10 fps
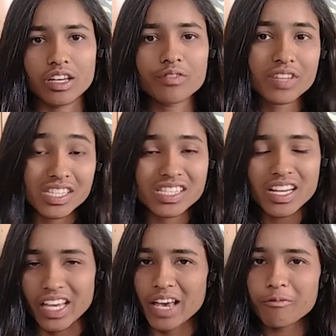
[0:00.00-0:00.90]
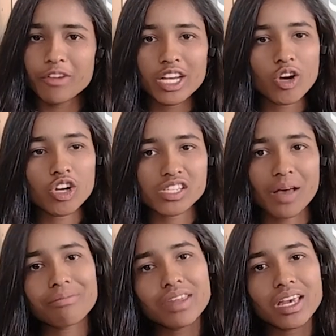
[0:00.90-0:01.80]
If this is a game video or
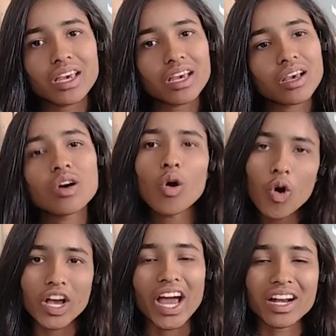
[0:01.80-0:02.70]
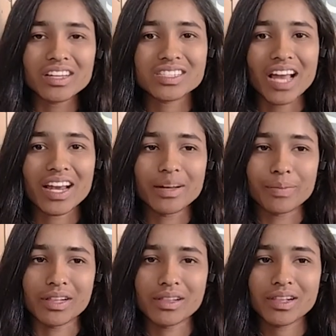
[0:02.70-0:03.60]
something, okay,
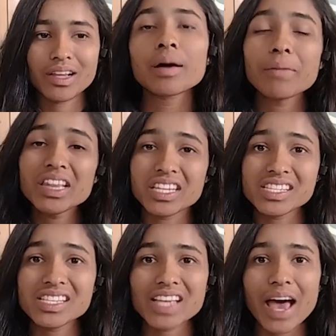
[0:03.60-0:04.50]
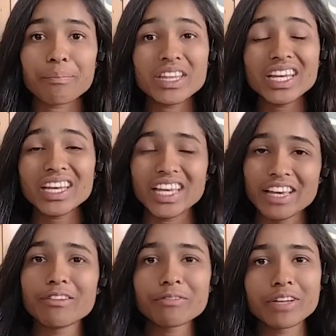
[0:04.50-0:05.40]
understandable. But this is happening
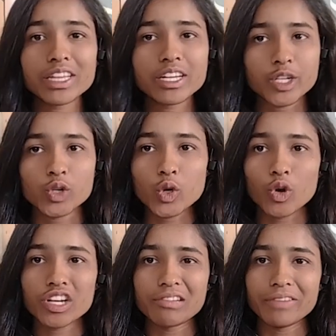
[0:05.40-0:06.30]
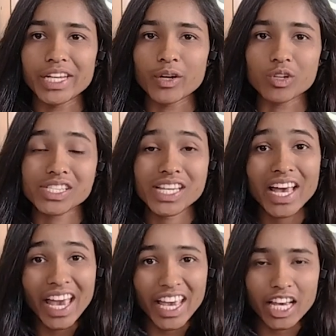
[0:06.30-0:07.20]
even with the tutorial videos.
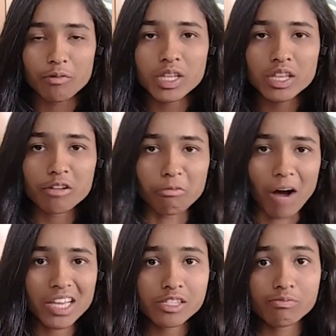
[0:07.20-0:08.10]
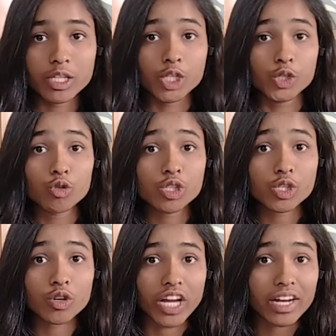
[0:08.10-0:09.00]
Even the ones which used
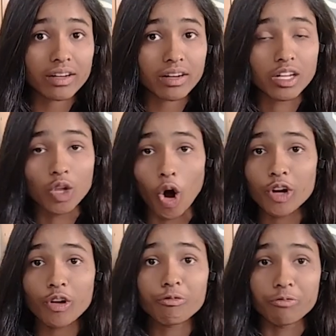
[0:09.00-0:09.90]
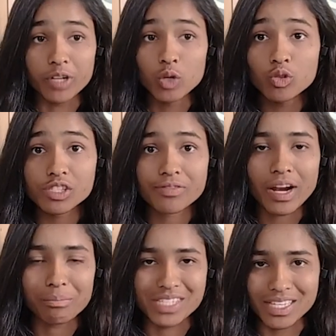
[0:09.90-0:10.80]
to get a lot of views
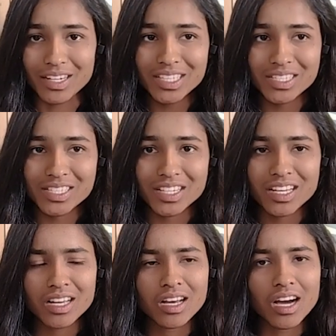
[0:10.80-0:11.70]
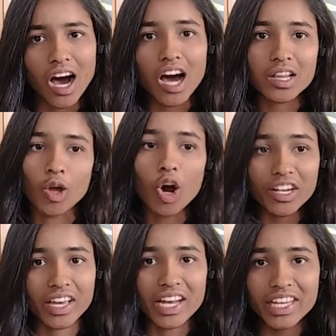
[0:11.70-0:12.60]
from search are
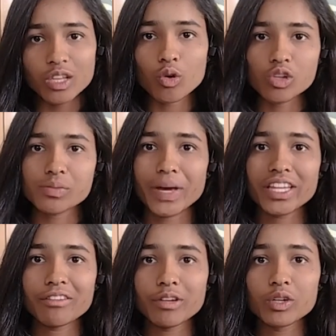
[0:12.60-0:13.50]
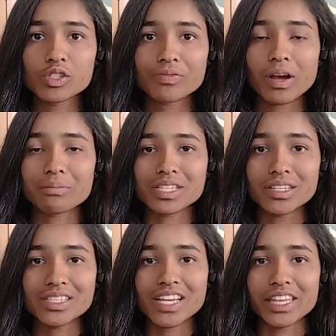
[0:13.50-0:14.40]
not getting those many views from
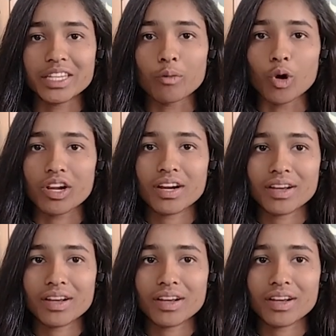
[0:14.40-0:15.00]
search anymore.